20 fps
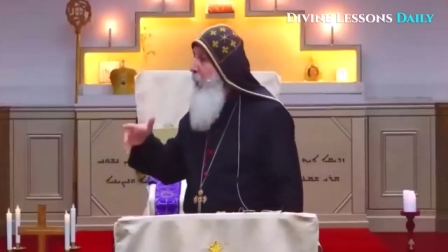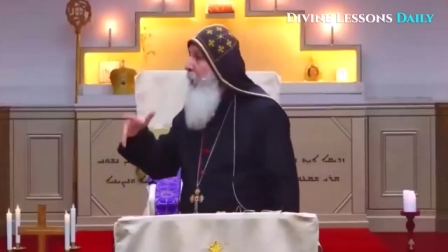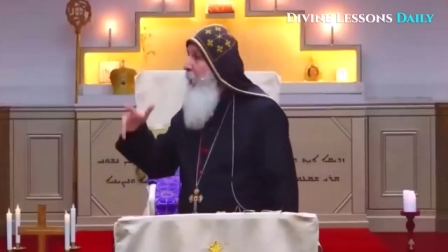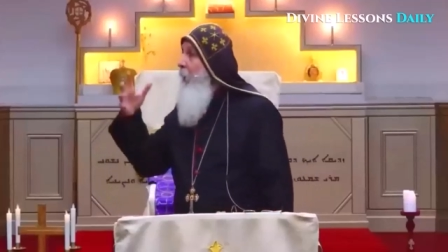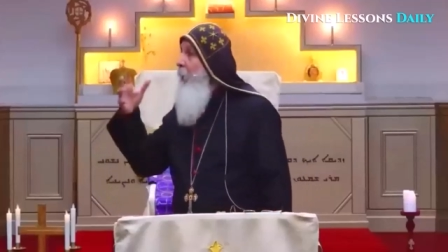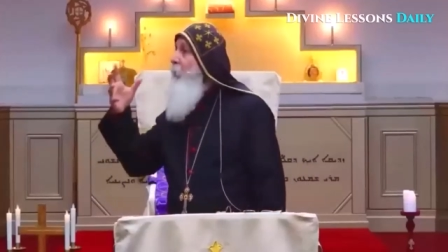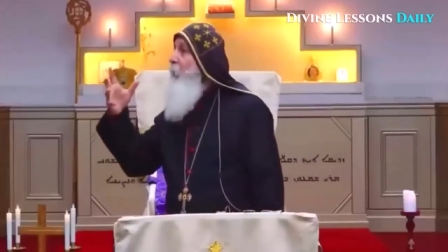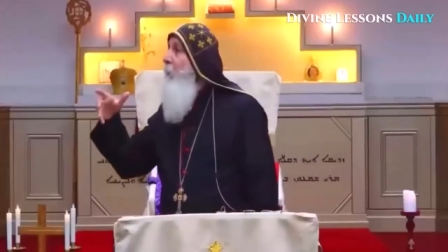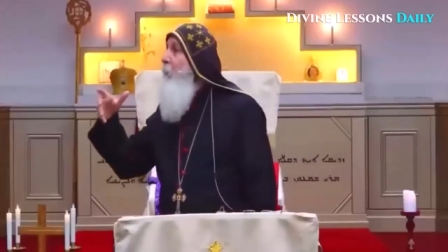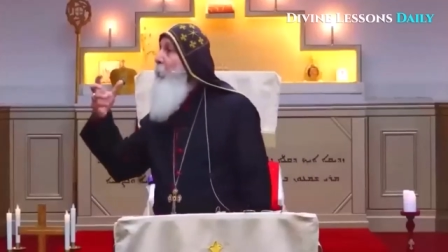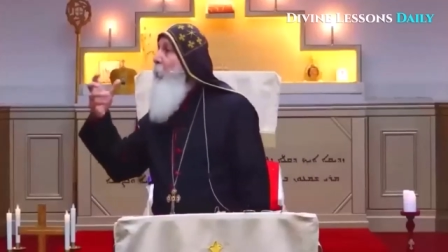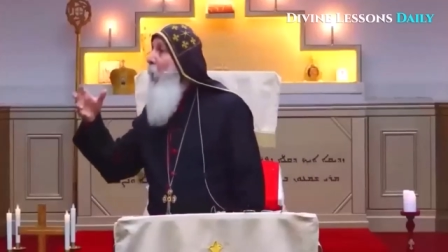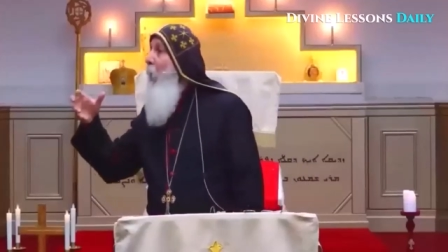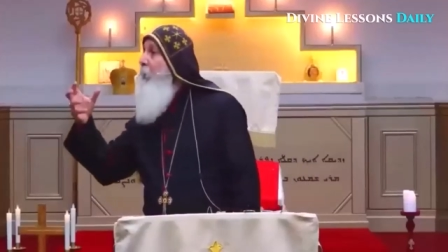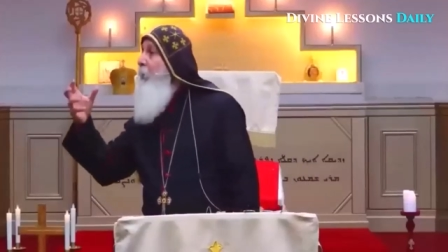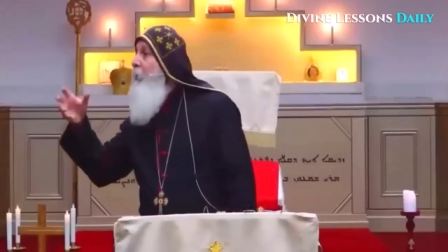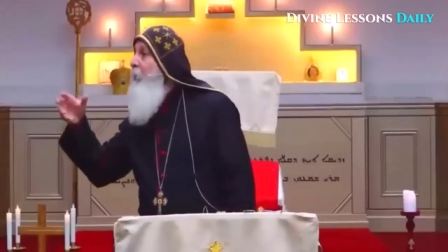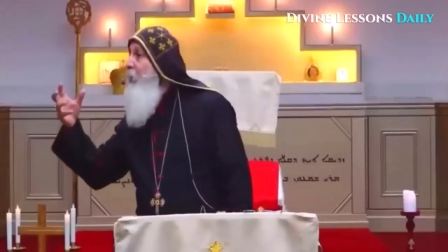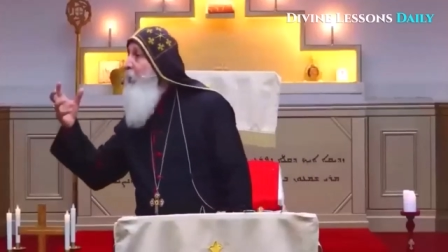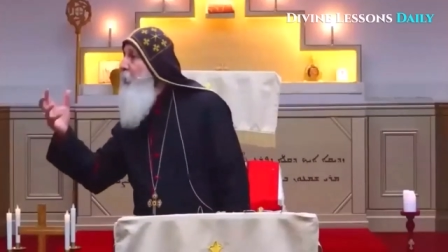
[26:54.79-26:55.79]
The
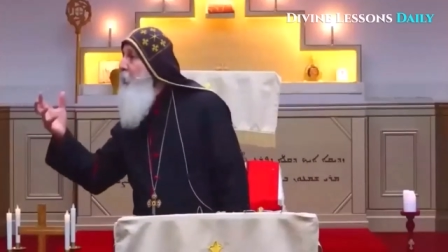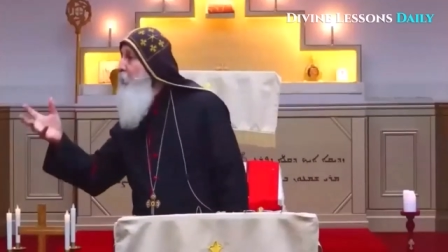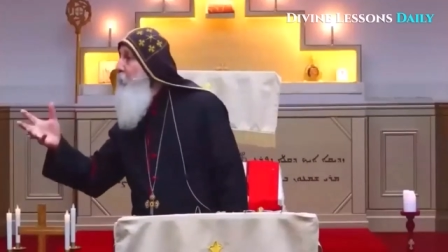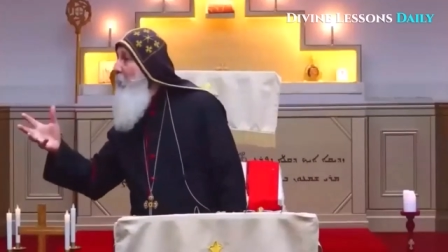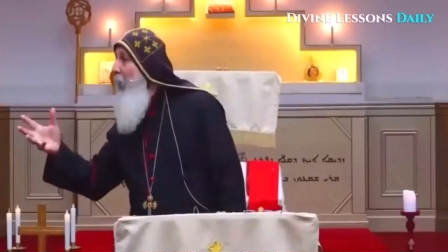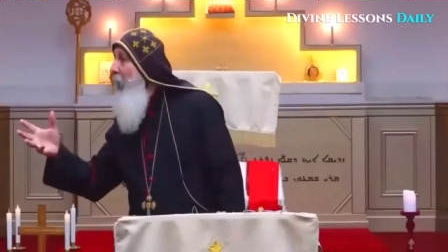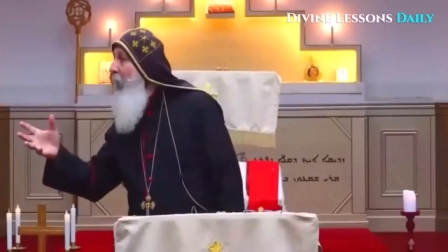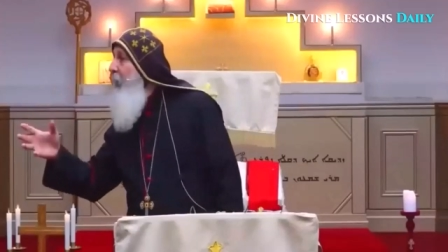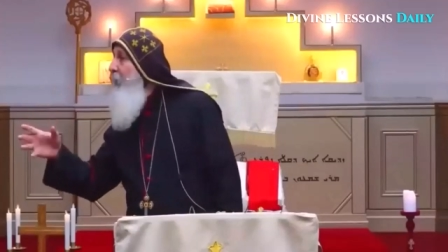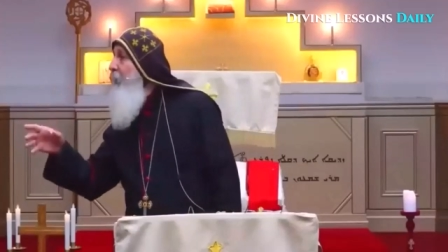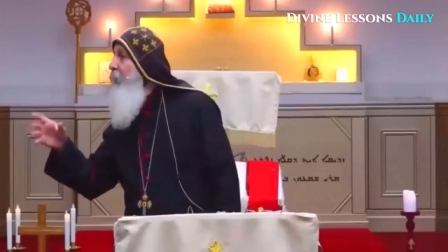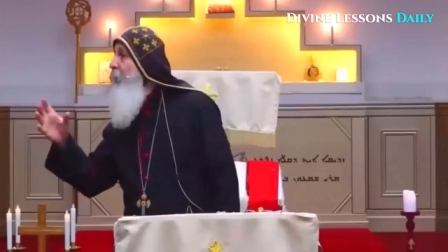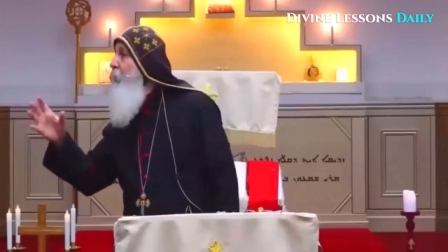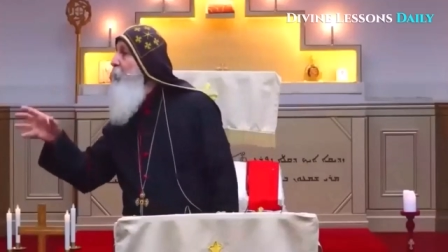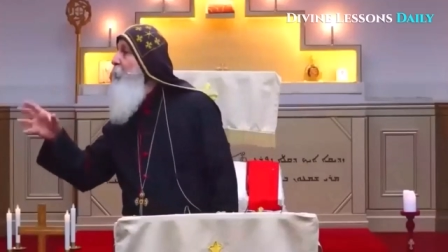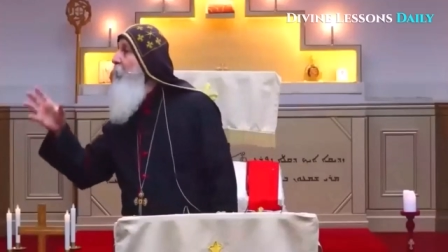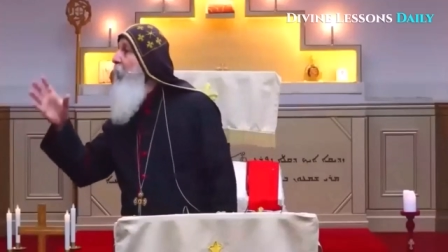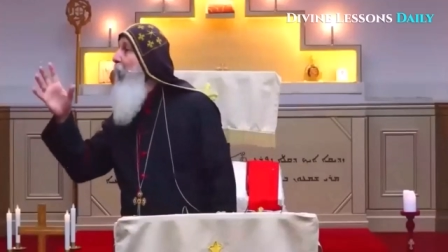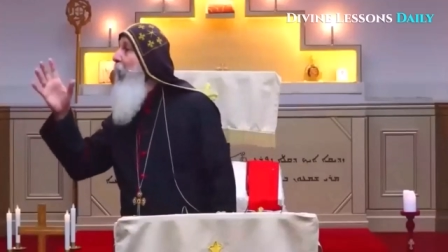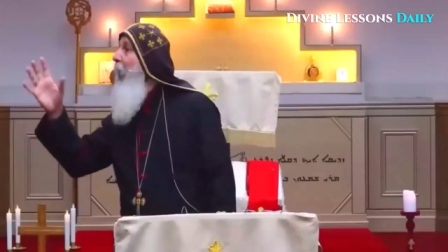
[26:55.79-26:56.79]
subconscious mind
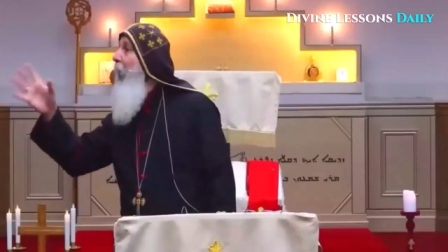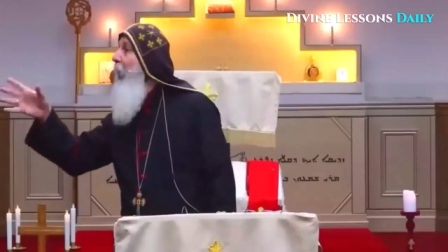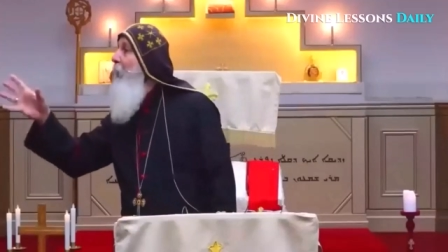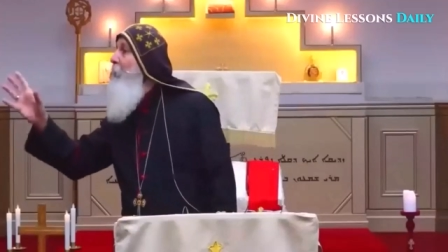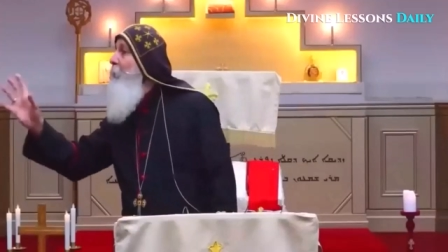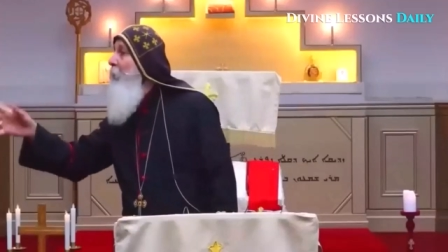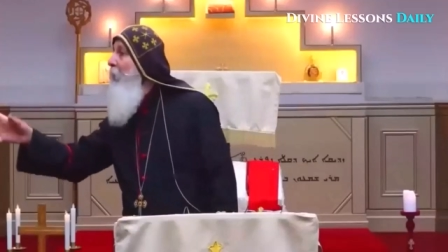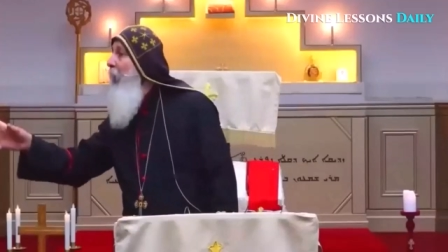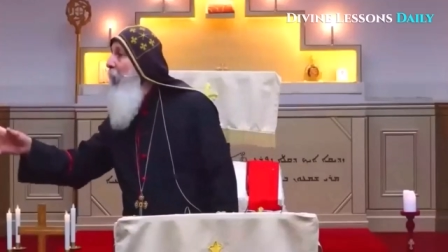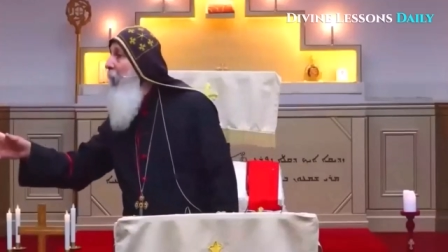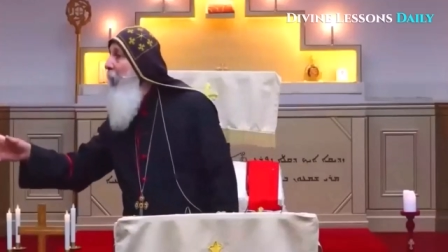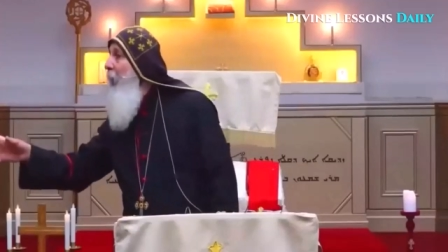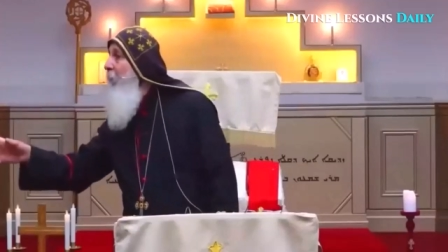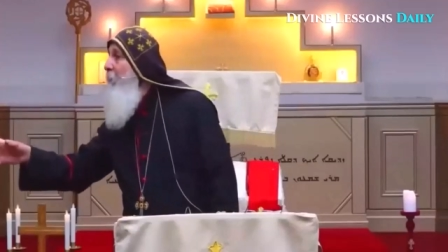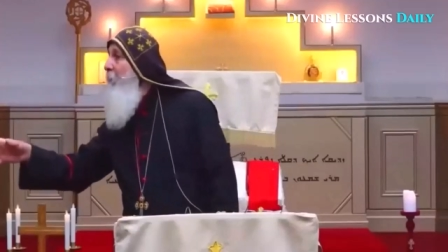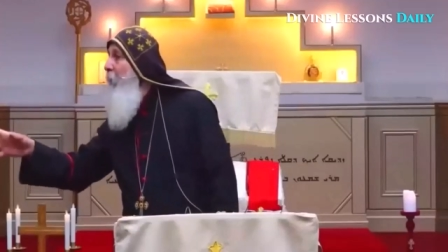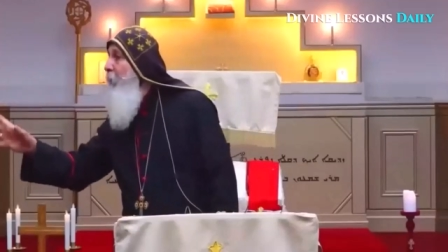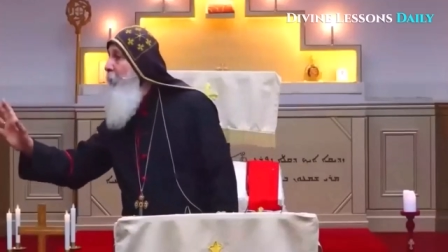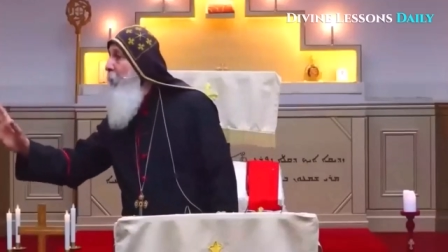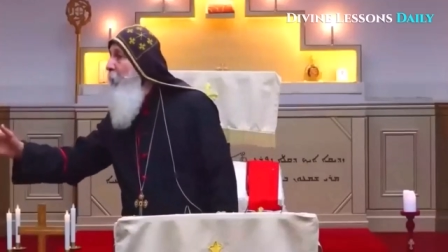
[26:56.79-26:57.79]
is the hard
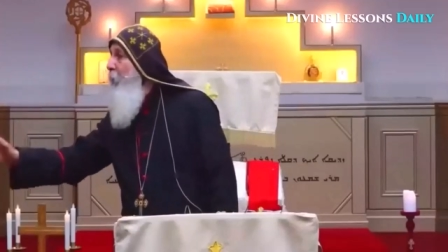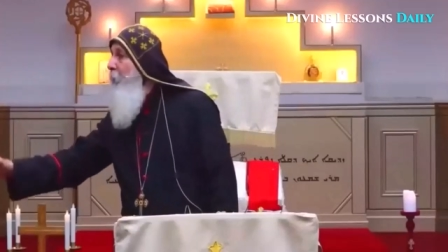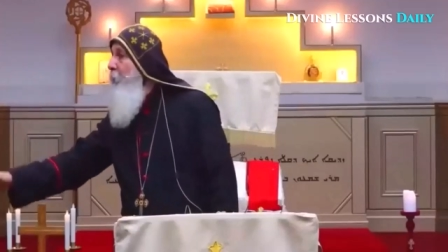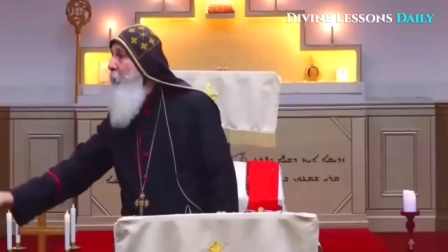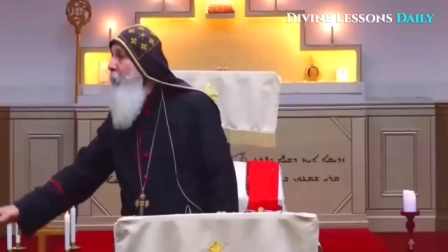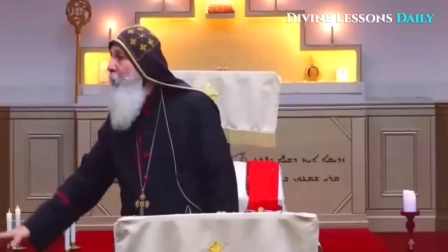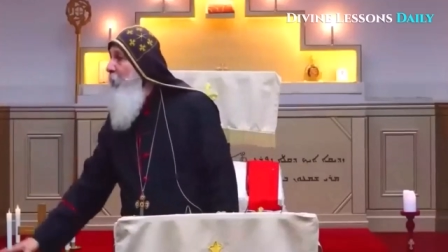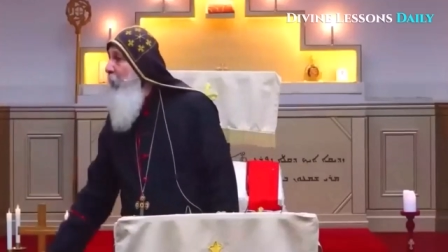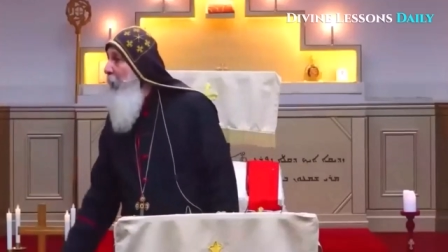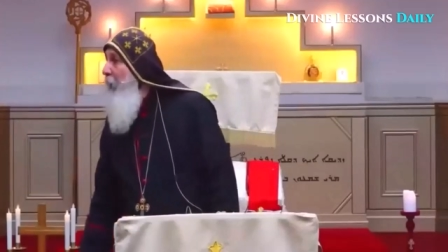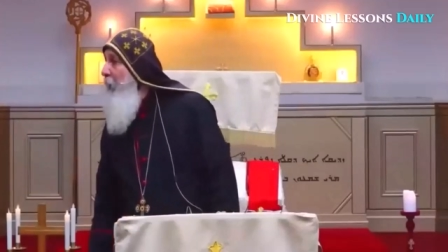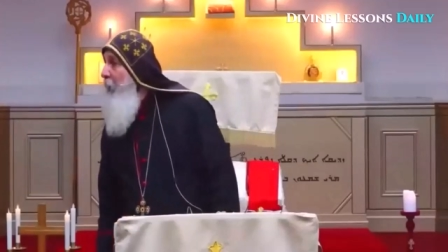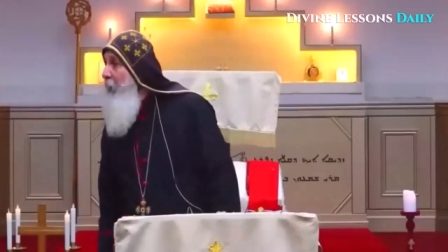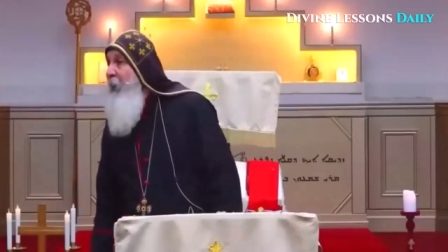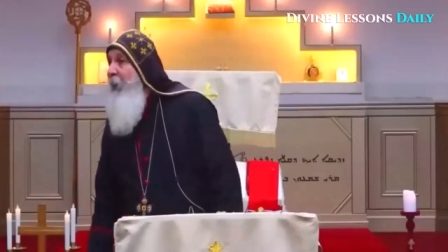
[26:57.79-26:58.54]
drive of your computer,